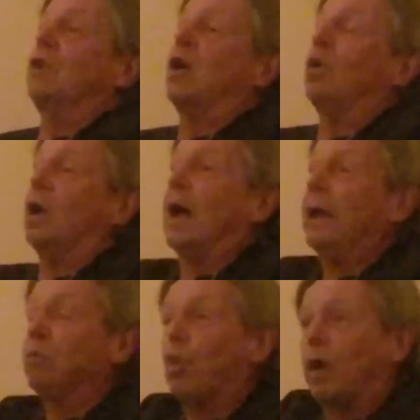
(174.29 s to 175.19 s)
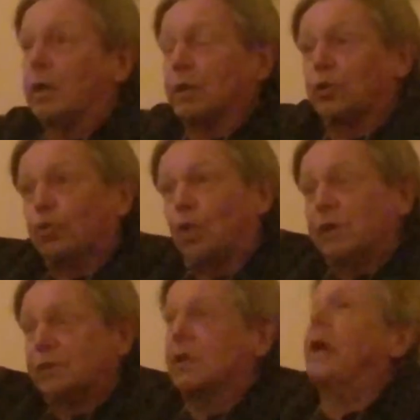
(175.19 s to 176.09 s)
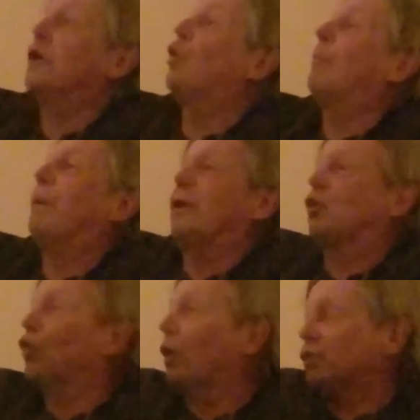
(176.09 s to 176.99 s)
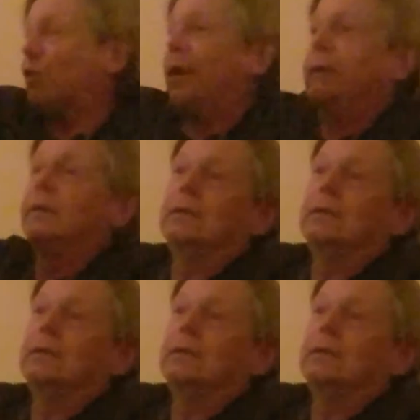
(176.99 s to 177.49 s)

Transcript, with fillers: So I walk across. I go up by the crossway.